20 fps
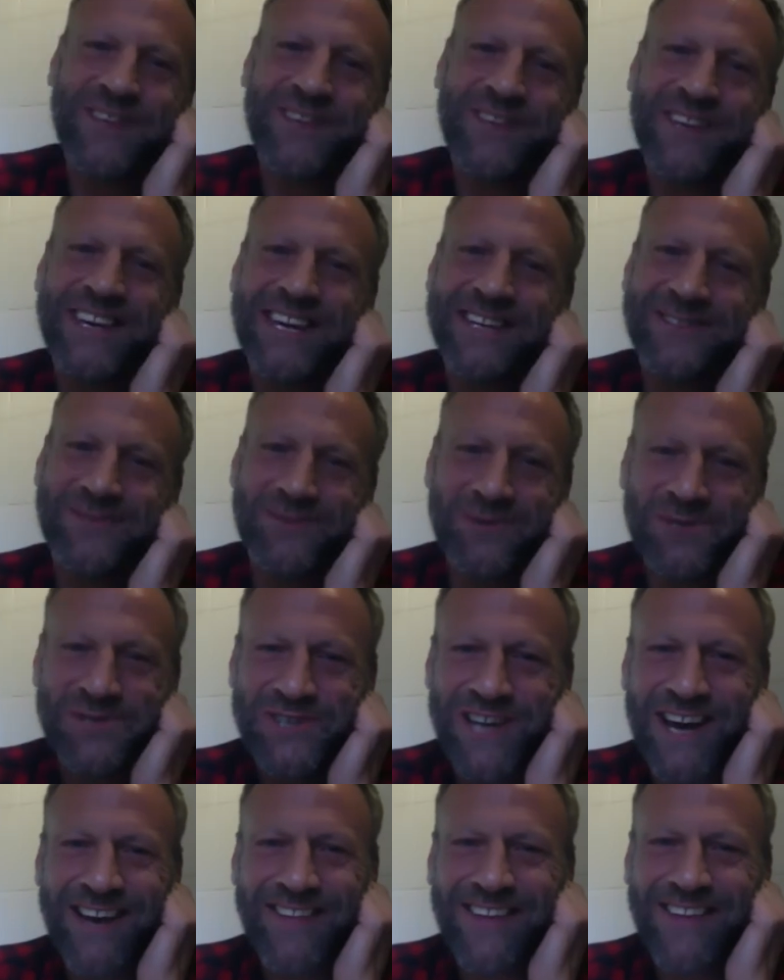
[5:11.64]
the kids would
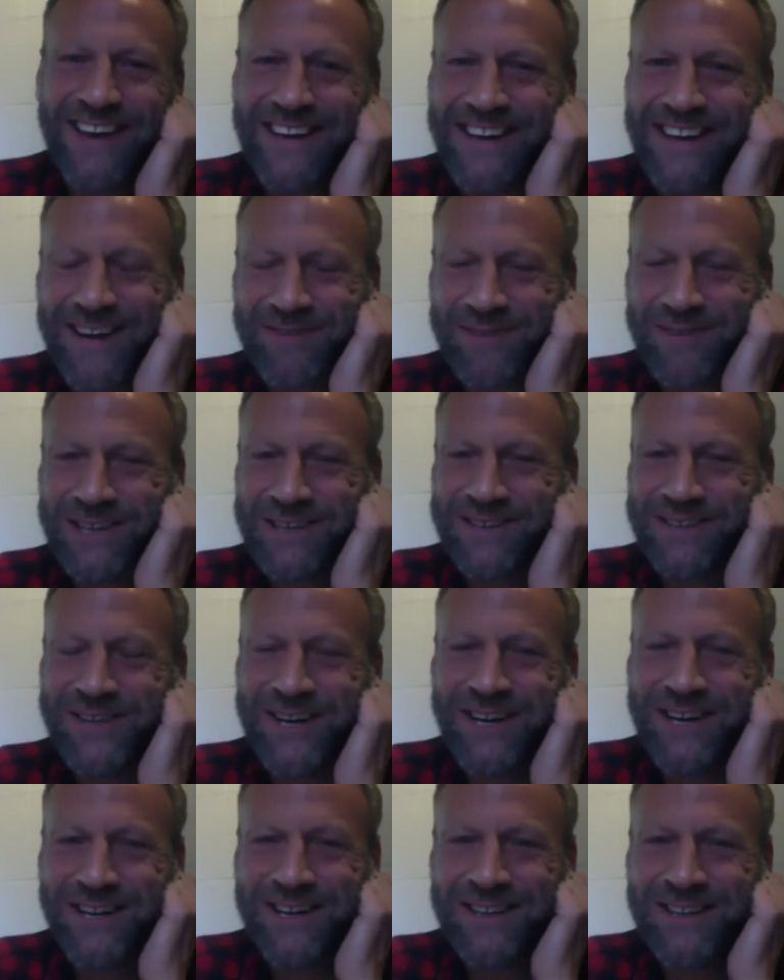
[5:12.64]
say then, having
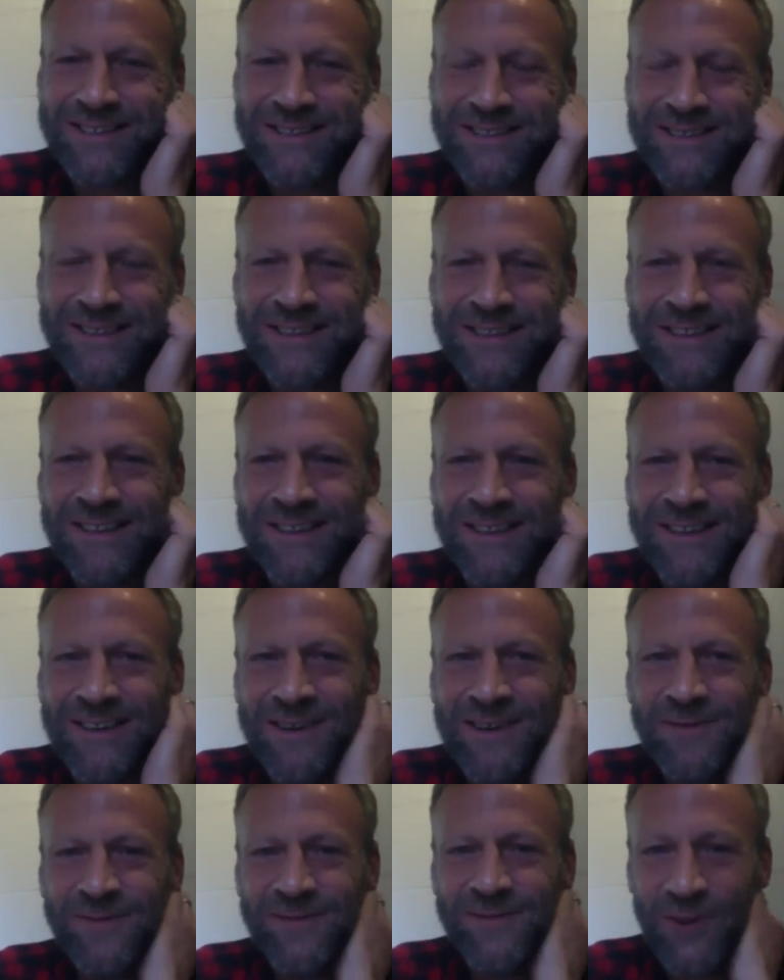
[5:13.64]

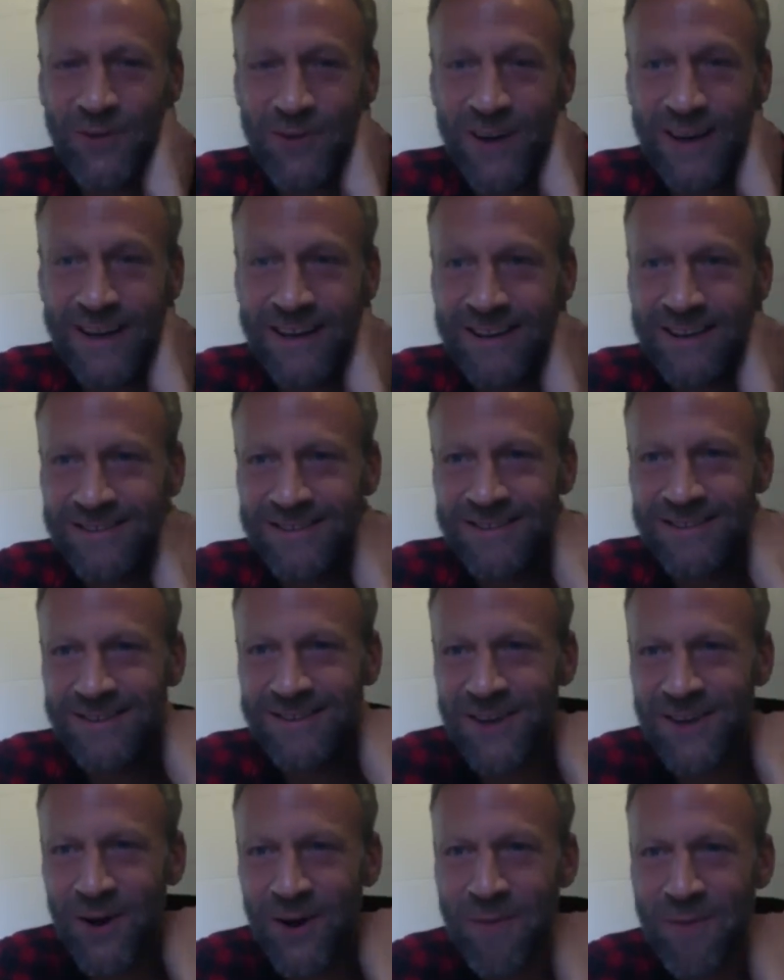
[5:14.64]
fully,
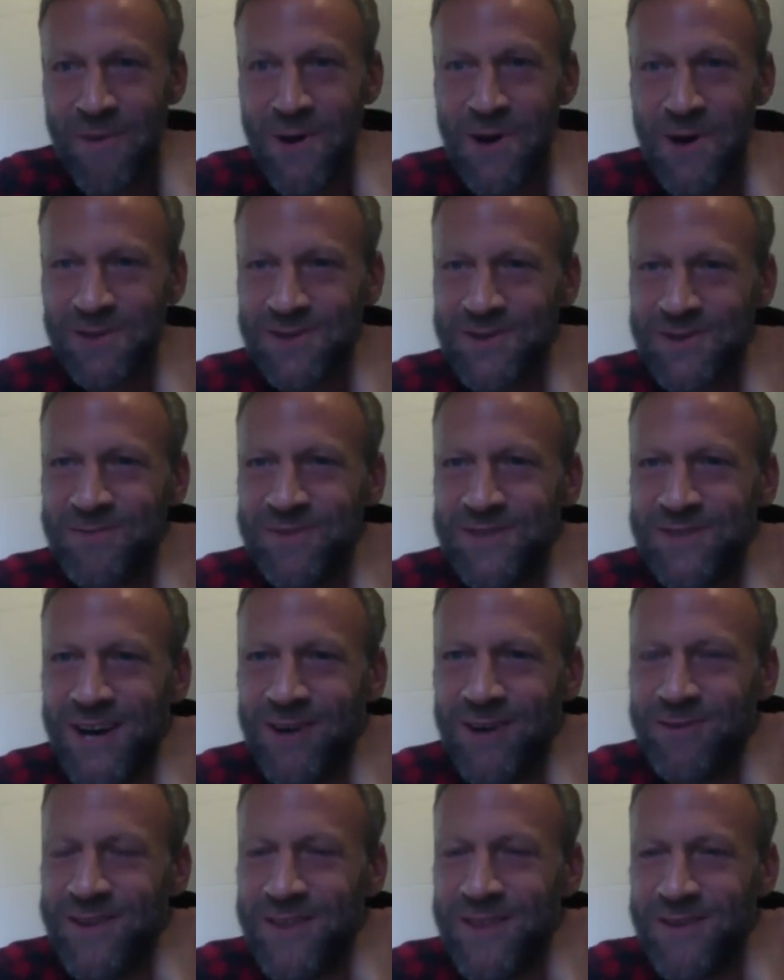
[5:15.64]
immersed
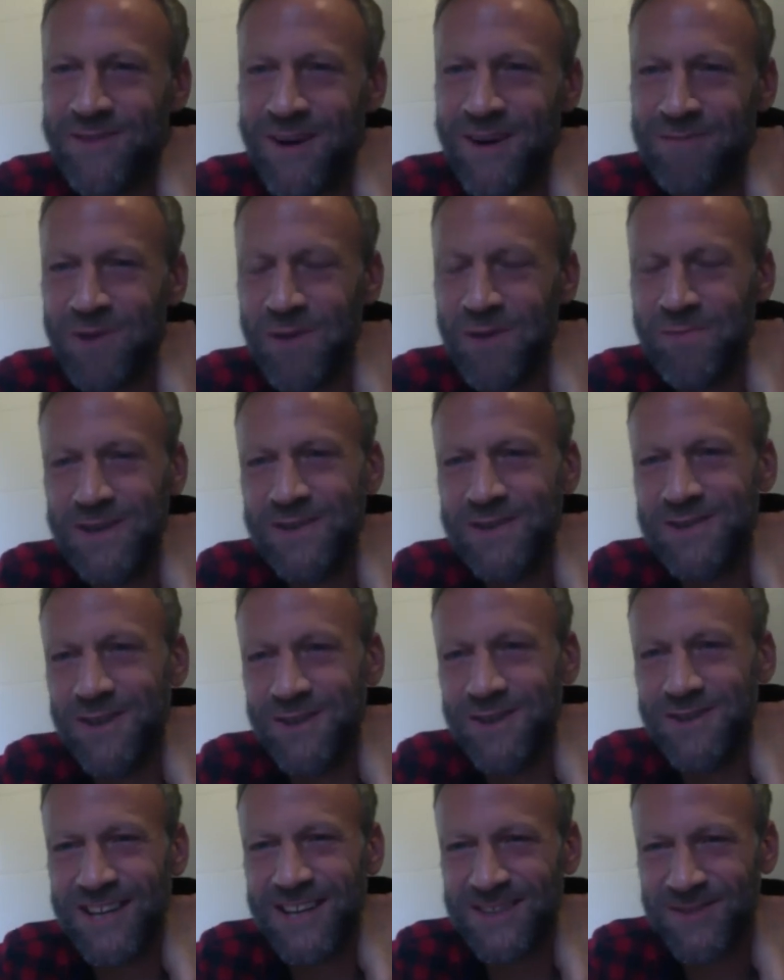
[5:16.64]
themselves in the family
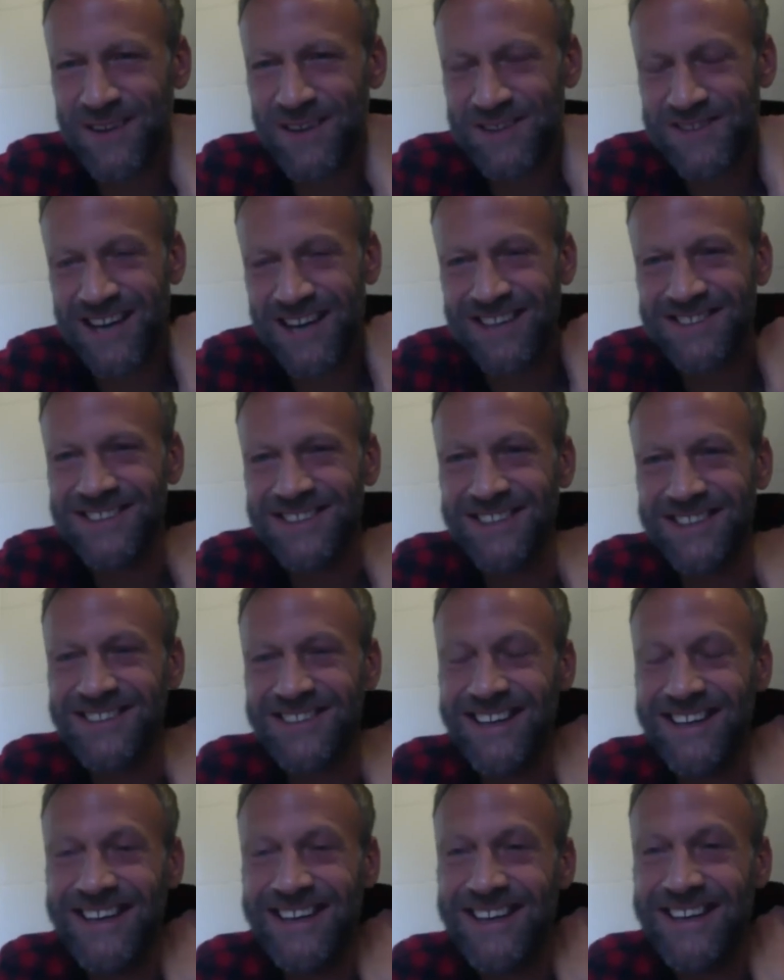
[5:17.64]
business? That's fantastic to
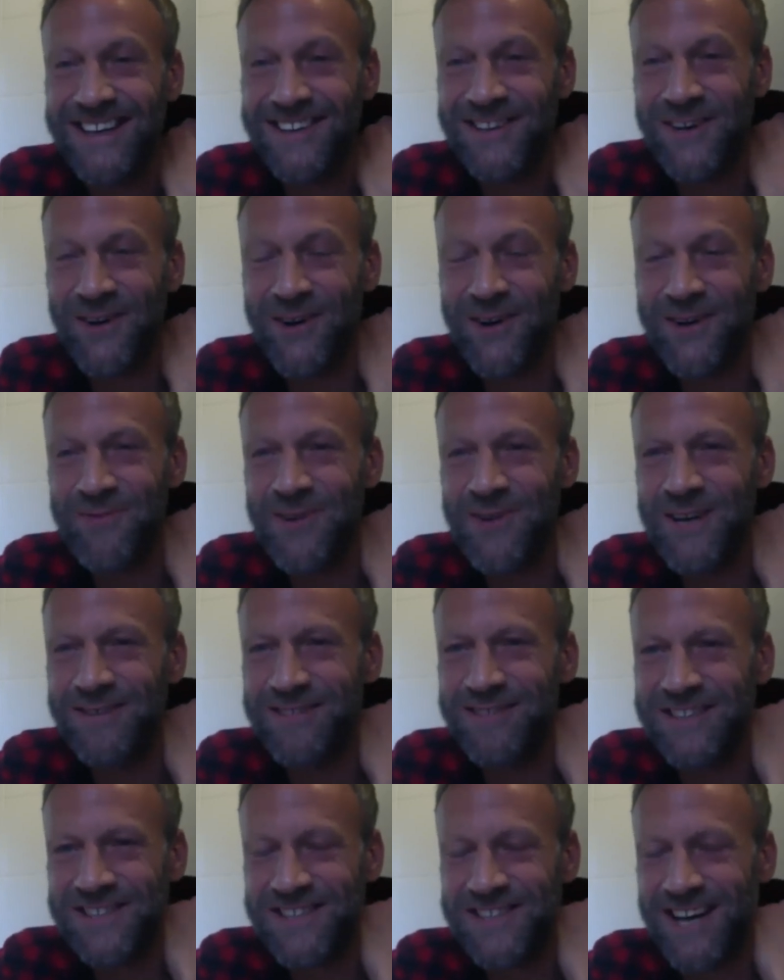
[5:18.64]
hear. It
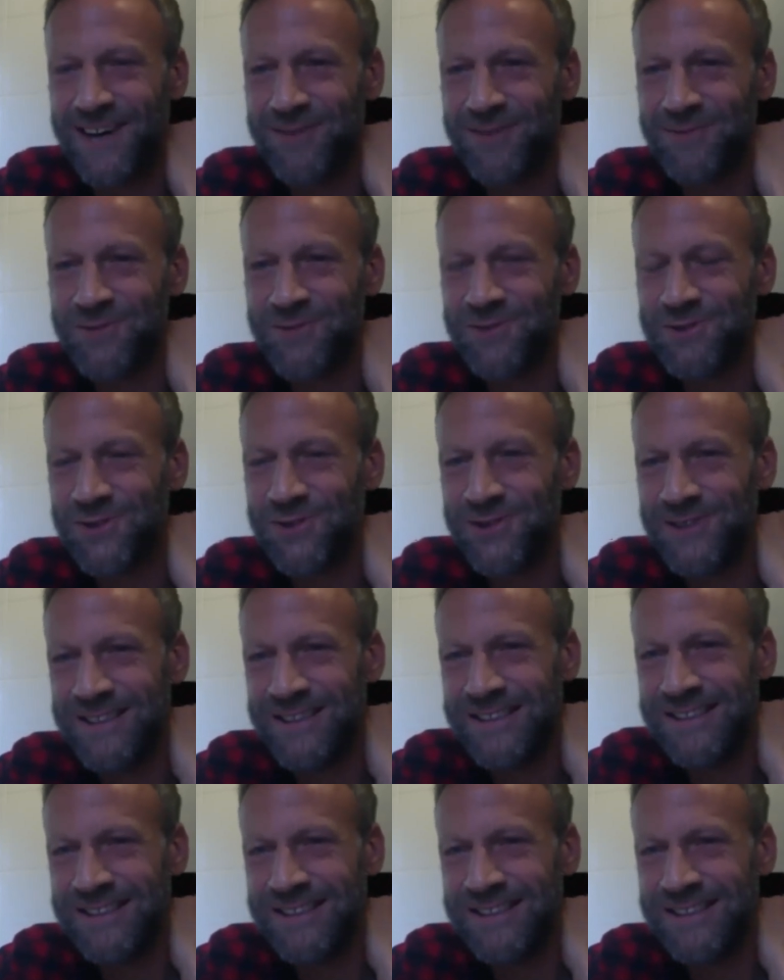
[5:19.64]
really sounds